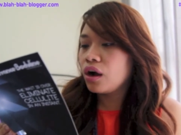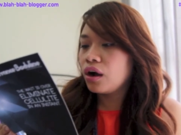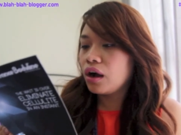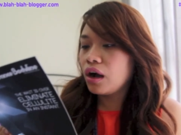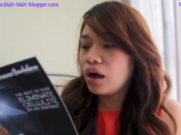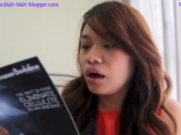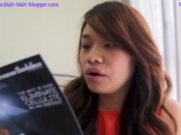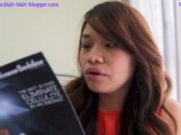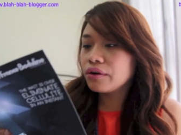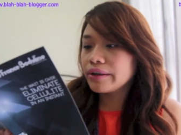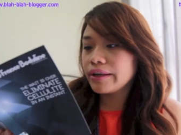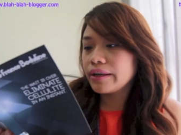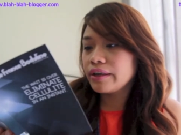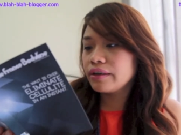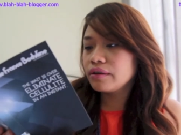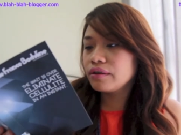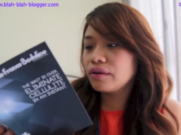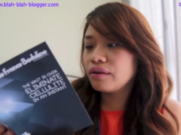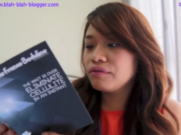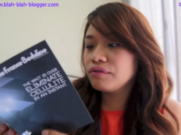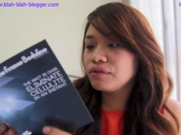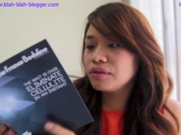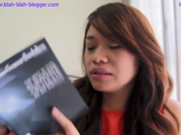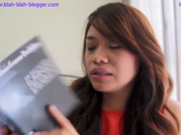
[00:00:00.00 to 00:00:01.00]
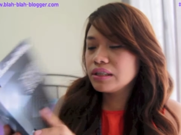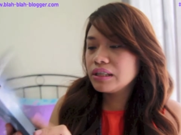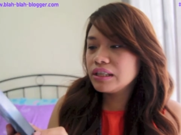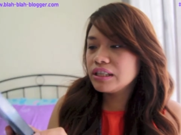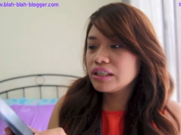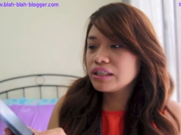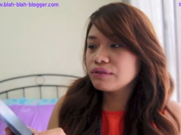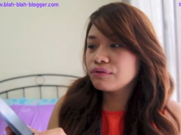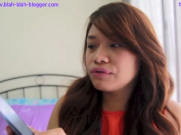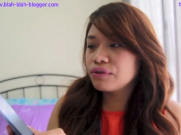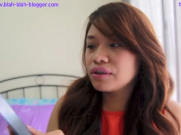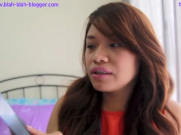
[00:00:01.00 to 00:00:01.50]
Okay, obviously
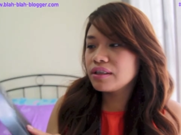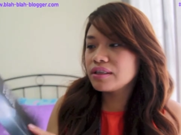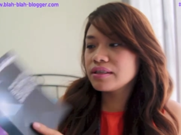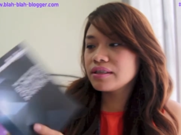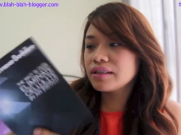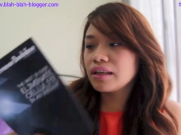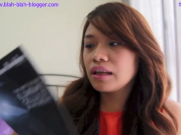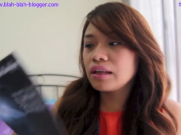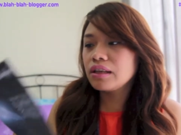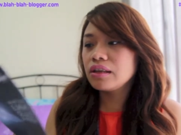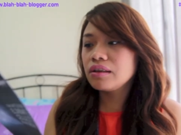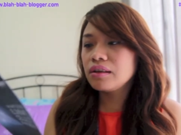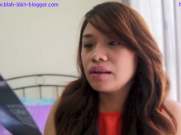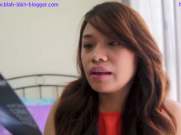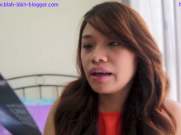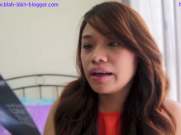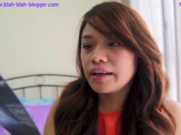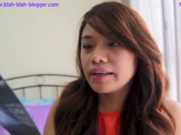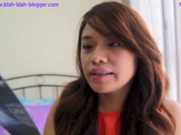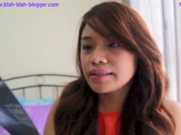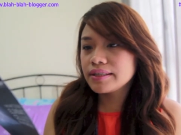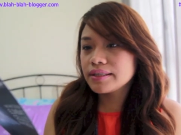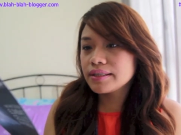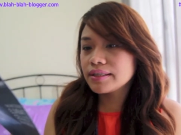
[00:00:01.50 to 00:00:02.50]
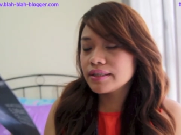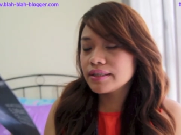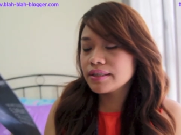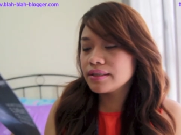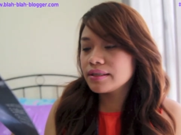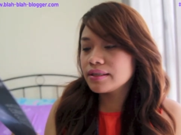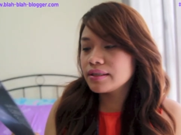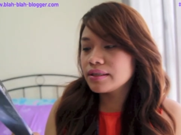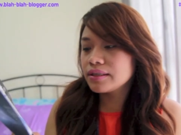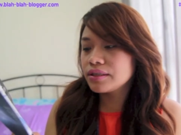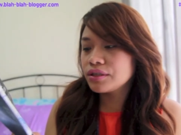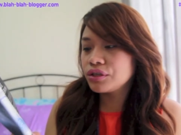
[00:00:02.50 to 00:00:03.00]
it's for the cellulites.
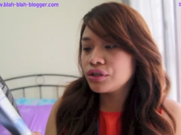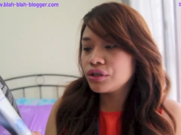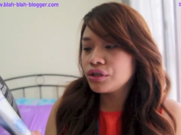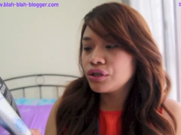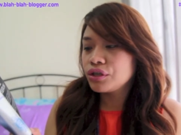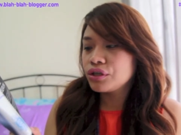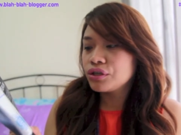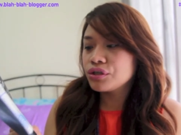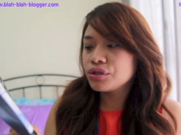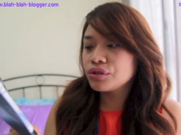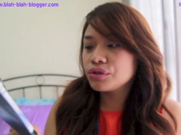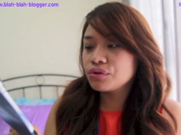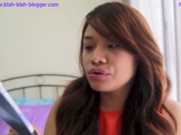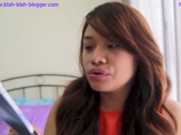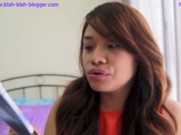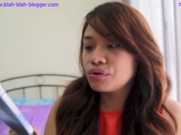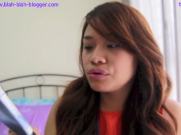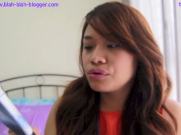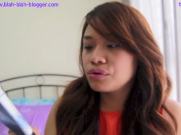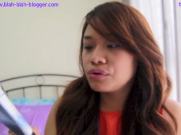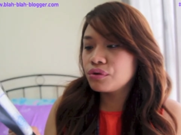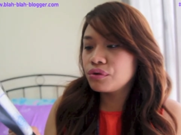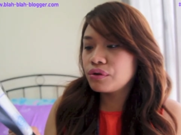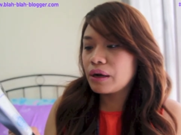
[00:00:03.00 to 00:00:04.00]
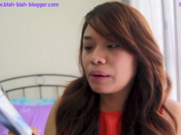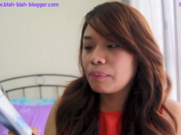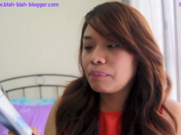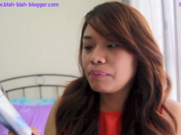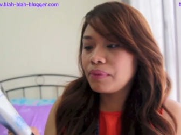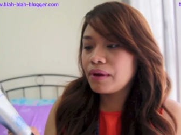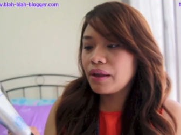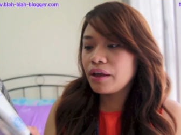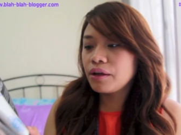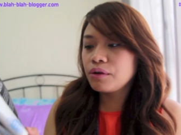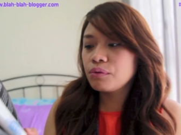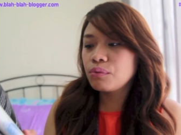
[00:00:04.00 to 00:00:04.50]
So
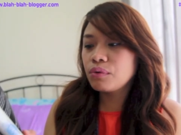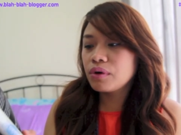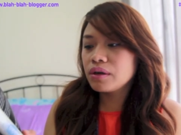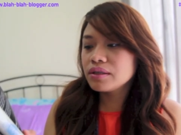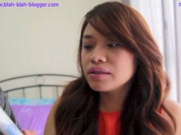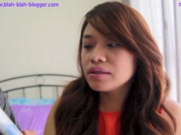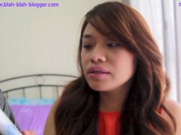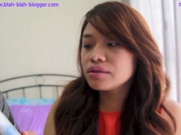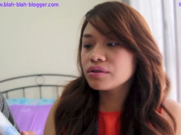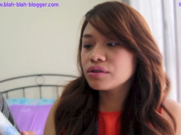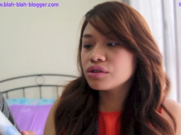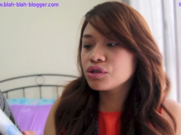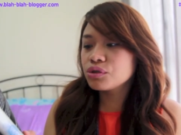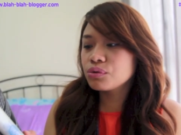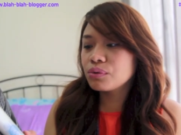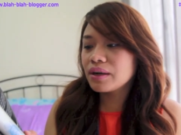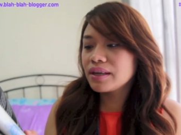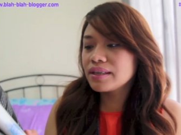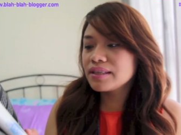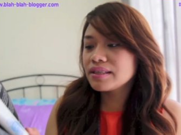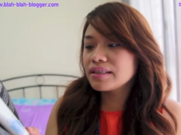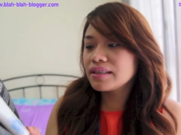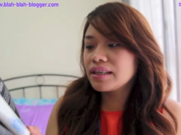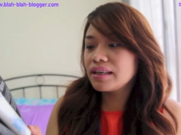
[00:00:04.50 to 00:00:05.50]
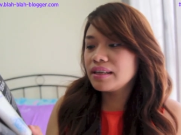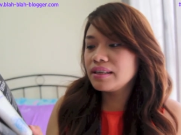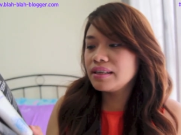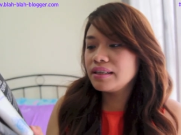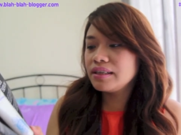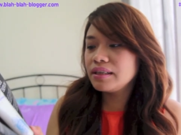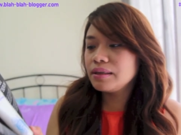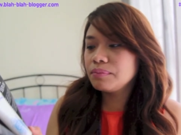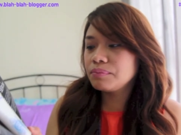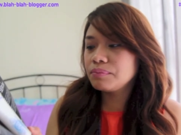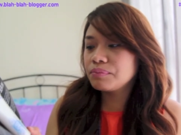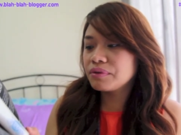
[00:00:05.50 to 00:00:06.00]
apply once or twice daily,